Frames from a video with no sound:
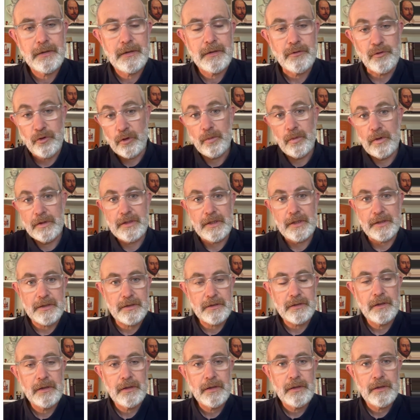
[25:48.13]
In other words,
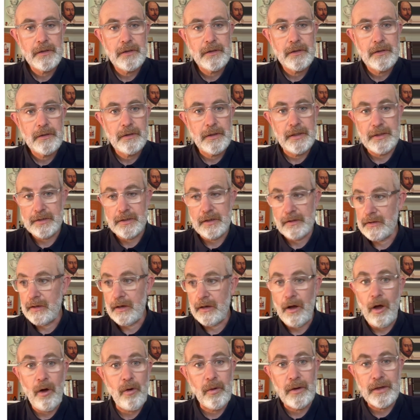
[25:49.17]
his
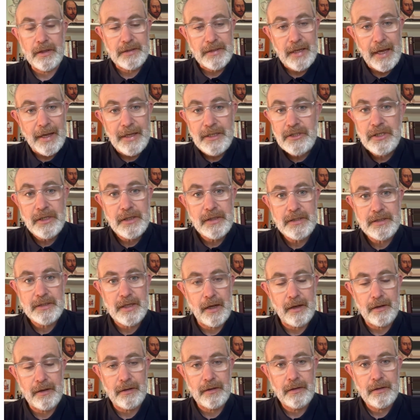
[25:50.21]
whole intention is
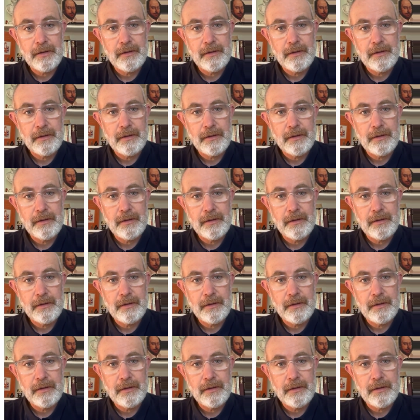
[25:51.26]
that